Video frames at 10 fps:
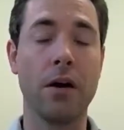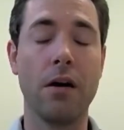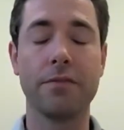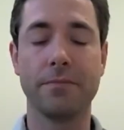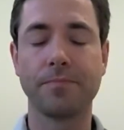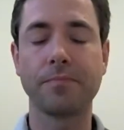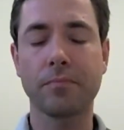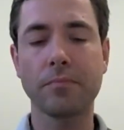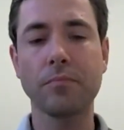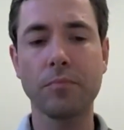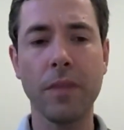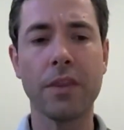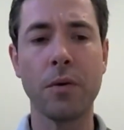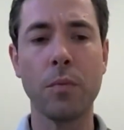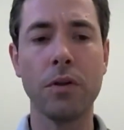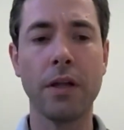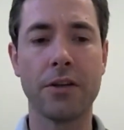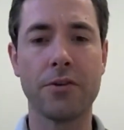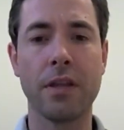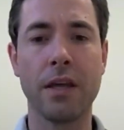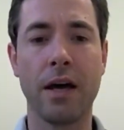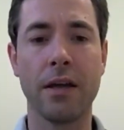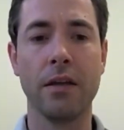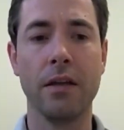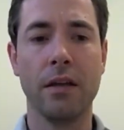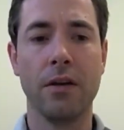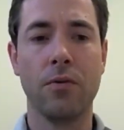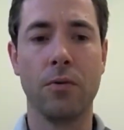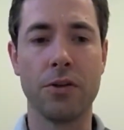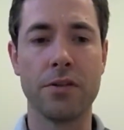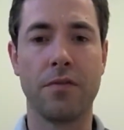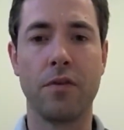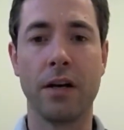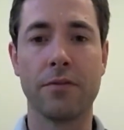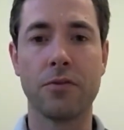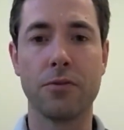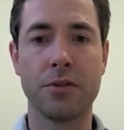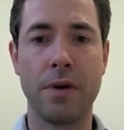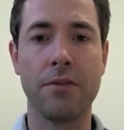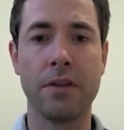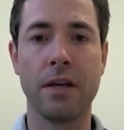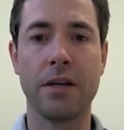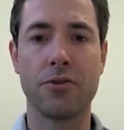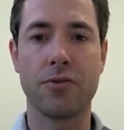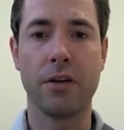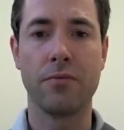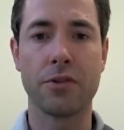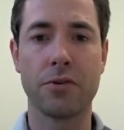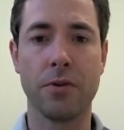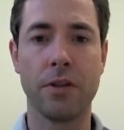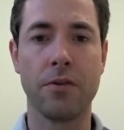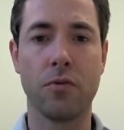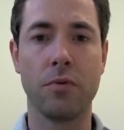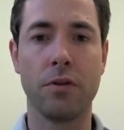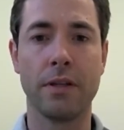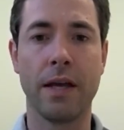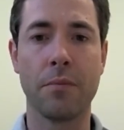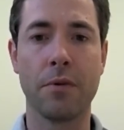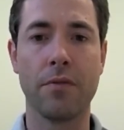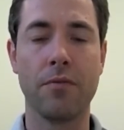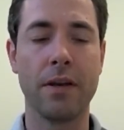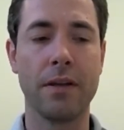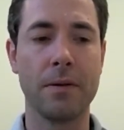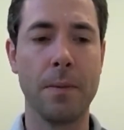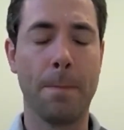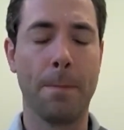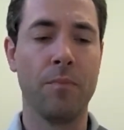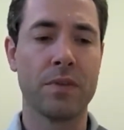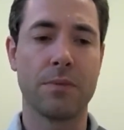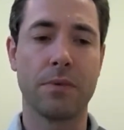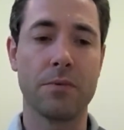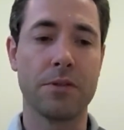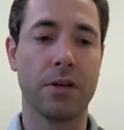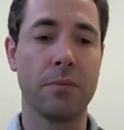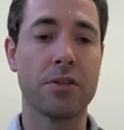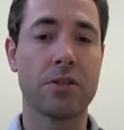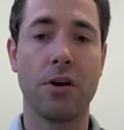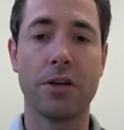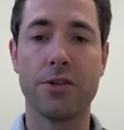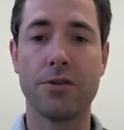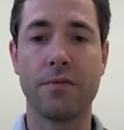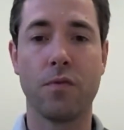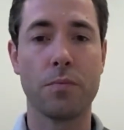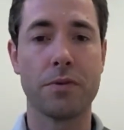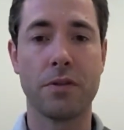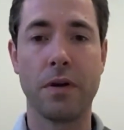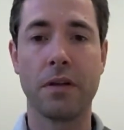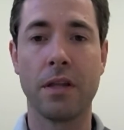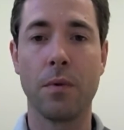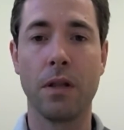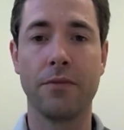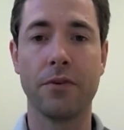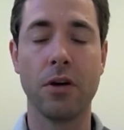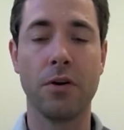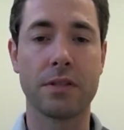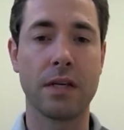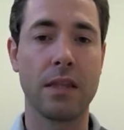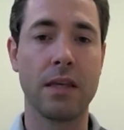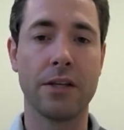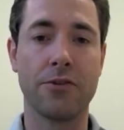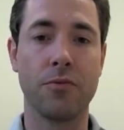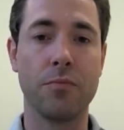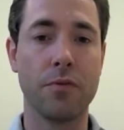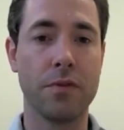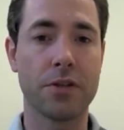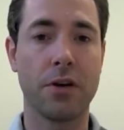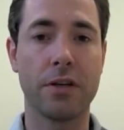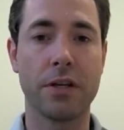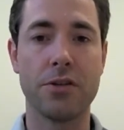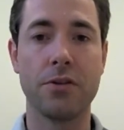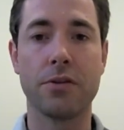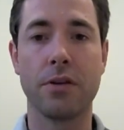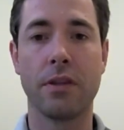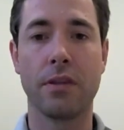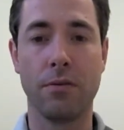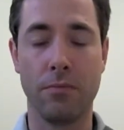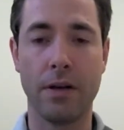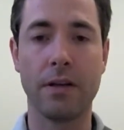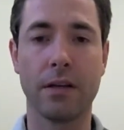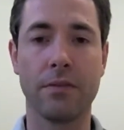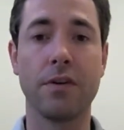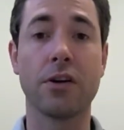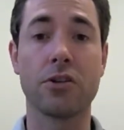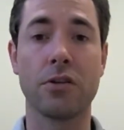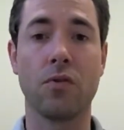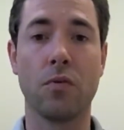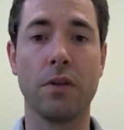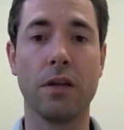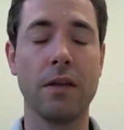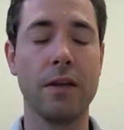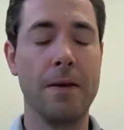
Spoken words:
off, then we'll enter the eye or use a variety of tools around the eye to try and restore the normal anatomy of the retina. Sometimes there can be scar tissue that forms in the retina that we'll have to go inside the eye to remove the scar tissue so that the retina can function normally.